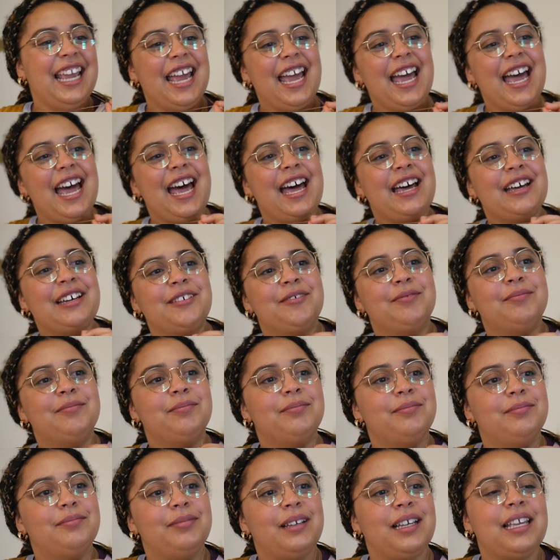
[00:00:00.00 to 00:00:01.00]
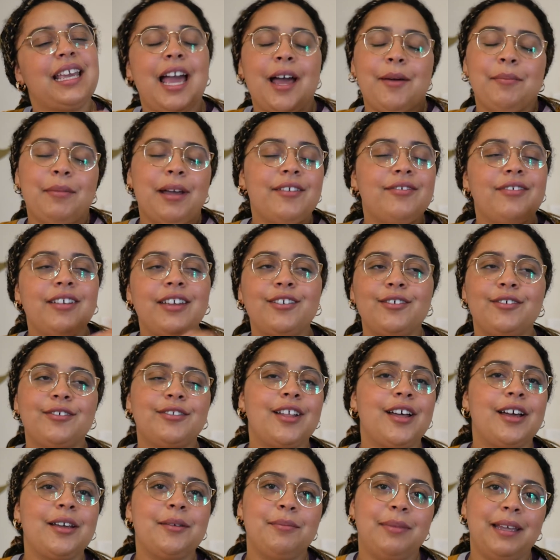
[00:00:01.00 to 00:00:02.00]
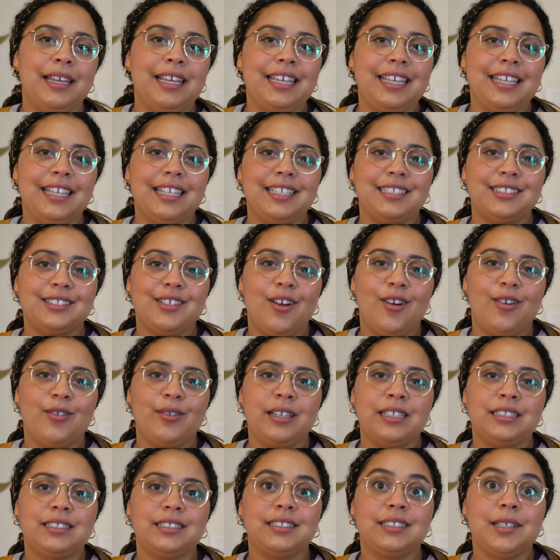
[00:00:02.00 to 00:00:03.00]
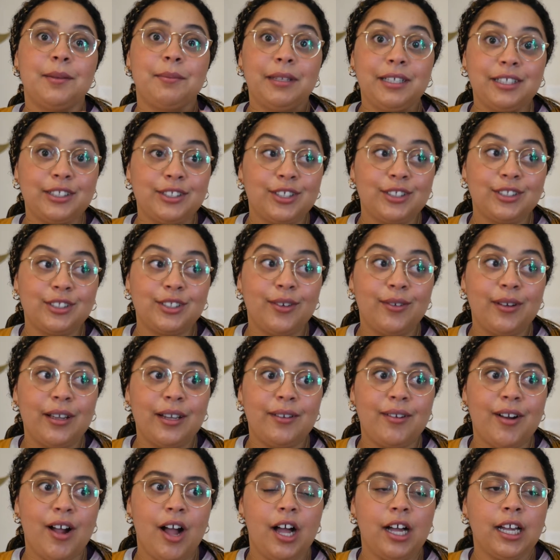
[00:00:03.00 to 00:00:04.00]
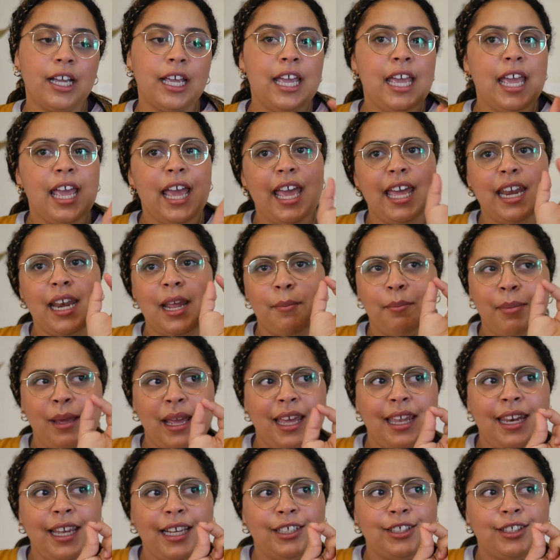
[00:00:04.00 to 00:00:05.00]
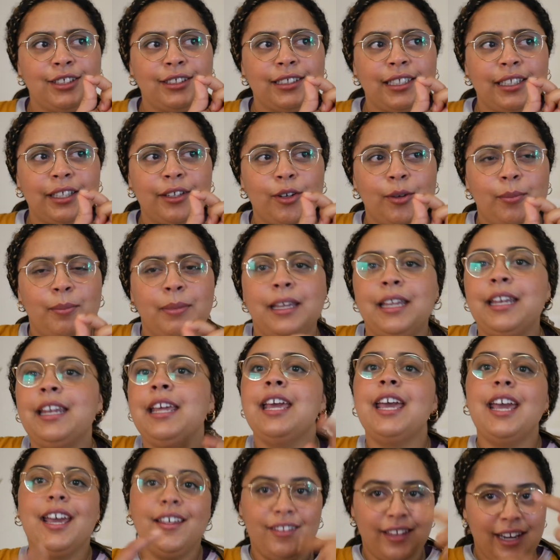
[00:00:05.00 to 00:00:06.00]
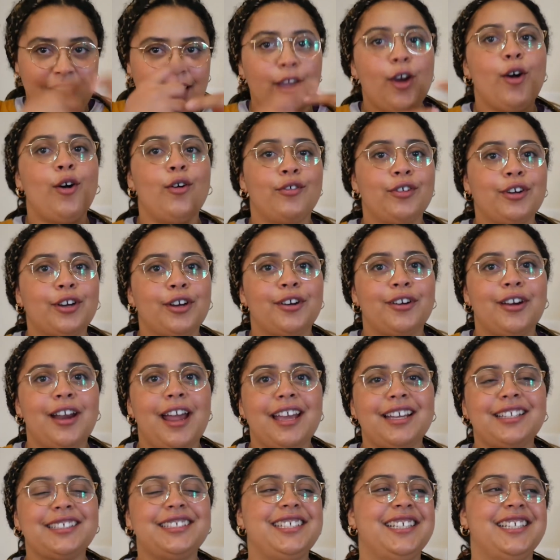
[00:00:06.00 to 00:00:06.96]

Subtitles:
But yeah, my fatal flaw in baking is always something starts going wrong and I panic just a little bit and then I overcorrect.